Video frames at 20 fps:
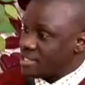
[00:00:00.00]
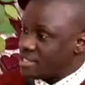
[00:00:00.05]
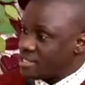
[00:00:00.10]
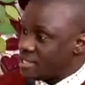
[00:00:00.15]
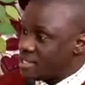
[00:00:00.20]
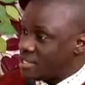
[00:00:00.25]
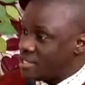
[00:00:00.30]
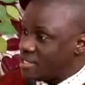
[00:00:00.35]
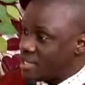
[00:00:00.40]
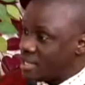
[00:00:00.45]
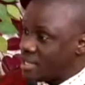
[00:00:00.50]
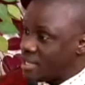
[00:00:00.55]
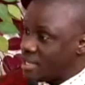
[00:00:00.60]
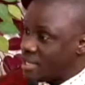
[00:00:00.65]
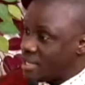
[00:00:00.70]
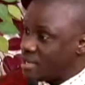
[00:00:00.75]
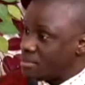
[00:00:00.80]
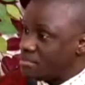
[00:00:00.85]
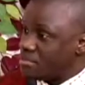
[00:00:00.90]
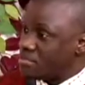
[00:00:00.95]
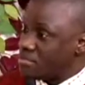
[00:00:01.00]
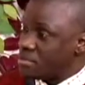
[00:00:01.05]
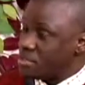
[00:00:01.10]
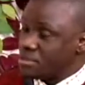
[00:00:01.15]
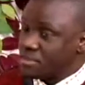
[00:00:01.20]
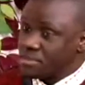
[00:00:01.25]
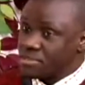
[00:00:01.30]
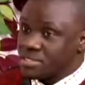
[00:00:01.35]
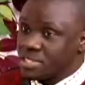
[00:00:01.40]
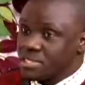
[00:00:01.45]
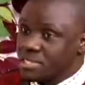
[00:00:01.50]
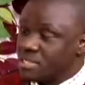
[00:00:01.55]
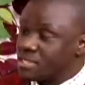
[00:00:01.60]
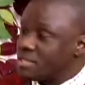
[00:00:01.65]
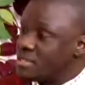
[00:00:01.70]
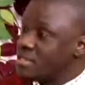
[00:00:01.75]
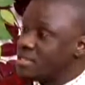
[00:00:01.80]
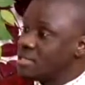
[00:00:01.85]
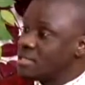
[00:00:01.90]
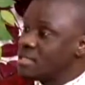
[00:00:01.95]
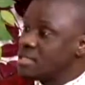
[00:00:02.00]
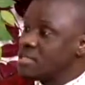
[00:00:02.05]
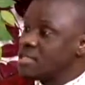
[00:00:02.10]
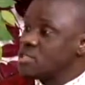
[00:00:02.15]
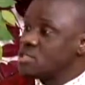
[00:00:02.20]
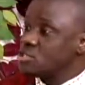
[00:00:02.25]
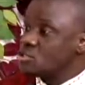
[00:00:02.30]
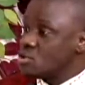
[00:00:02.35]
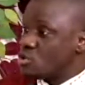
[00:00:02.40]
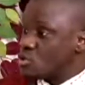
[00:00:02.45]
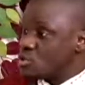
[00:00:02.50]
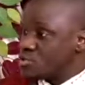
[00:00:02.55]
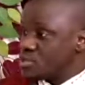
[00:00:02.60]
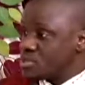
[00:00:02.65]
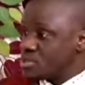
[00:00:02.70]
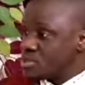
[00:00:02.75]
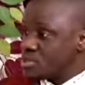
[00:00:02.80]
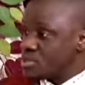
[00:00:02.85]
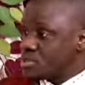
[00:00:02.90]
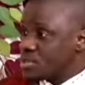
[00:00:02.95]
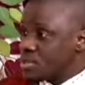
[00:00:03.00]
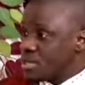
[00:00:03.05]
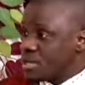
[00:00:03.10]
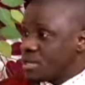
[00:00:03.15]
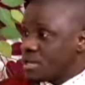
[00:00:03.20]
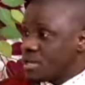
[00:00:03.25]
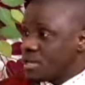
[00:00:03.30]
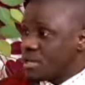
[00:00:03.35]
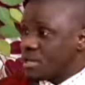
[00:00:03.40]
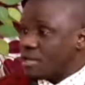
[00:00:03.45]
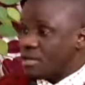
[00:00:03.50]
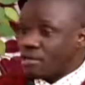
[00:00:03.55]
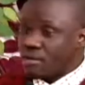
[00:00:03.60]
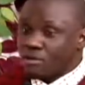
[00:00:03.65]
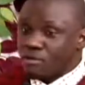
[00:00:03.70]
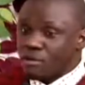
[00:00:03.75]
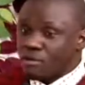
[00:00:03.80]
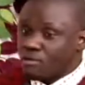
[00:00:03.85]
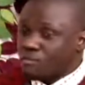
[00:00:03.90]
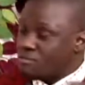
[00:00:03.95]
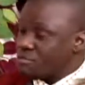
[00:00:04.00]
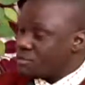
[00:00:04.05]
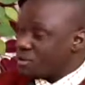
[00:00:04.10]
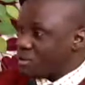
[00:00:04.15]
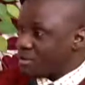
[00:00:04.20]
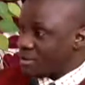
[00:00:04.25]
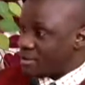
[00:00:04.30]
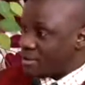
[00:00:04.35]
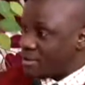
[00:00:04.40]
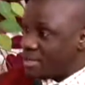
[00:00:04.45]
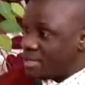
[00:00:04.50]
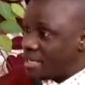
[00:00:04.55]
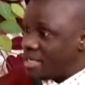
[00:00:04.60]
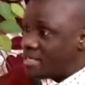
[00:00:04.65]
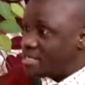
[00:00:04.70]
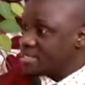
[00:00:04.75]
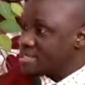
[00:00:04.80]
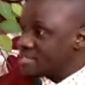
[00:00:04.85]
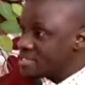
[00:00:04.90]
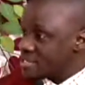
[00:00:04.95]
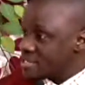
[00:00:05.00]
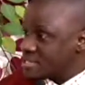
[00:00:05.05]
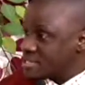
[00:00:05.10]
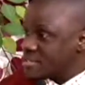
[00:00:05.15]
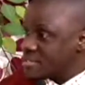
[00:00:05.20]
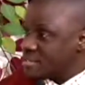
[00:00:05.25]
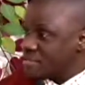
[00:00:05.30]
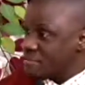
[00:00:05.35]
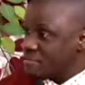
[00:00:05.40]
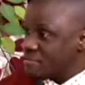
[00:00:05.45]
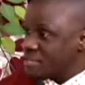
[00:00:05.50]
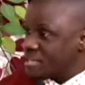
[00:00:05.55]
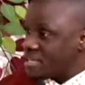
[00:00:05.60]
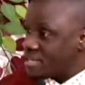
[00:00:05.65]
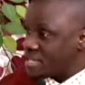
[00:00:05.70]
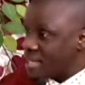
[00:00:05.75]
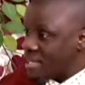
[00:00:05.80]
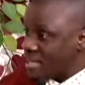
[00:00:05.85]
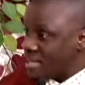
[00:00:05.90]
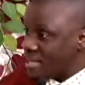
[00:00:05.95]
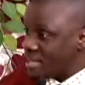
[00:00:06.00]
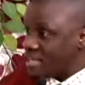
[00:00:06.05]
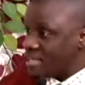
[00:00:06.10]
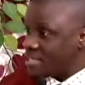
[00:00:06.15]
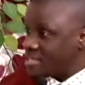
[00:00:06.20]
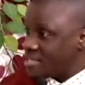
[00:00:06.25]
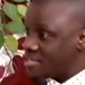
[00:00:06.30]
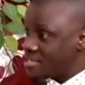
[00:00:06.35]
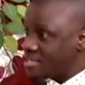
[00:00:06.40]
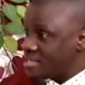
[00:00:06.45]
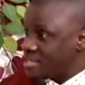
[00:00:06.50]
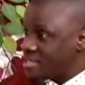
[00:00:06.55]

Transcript: and then help, because he chose a lot of lands, fertile lands,